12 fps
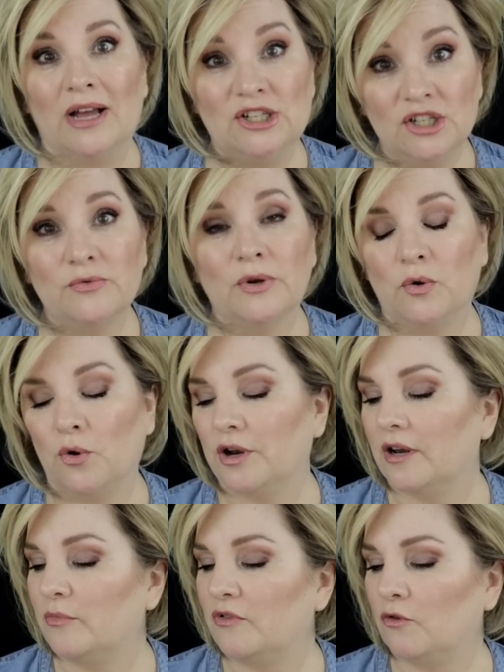I just
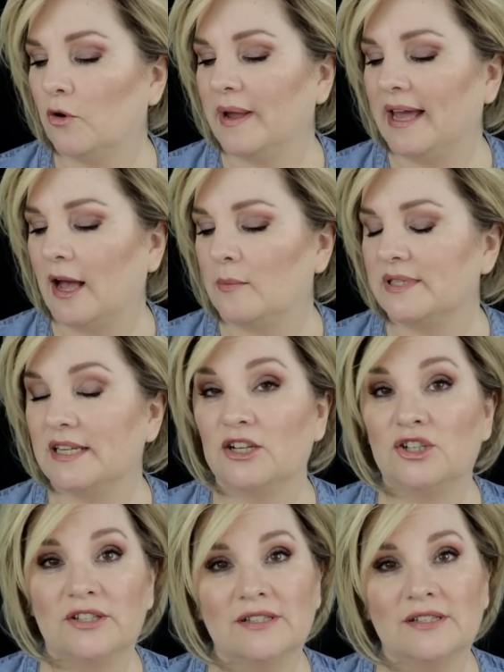recorded it before my Gab sesh.